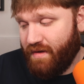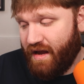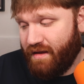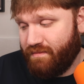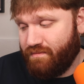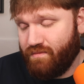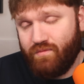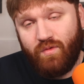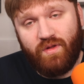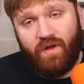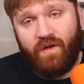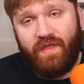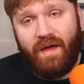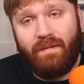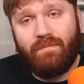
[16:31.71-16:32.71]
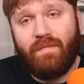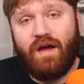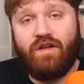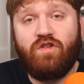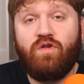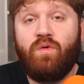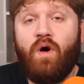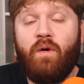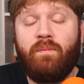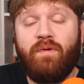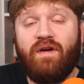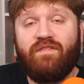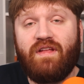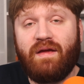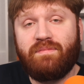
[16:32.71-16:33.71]
And with all that, I do
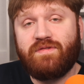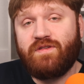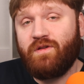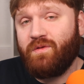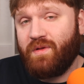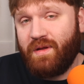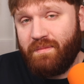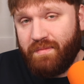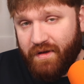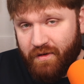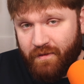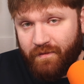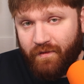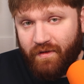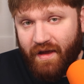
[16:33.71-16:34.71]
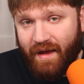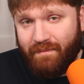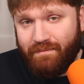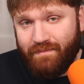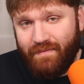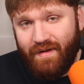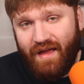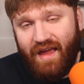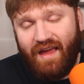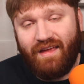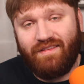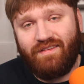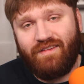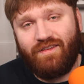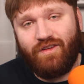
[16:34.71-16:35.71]
hope you have an absolutely beautiful day,
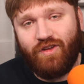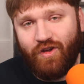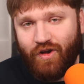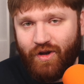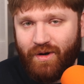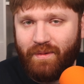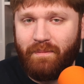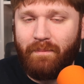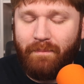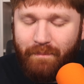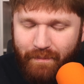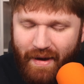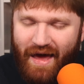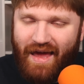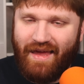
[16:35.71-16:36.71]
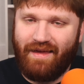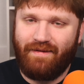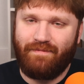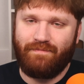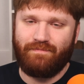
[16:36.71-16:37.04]
and goodbye.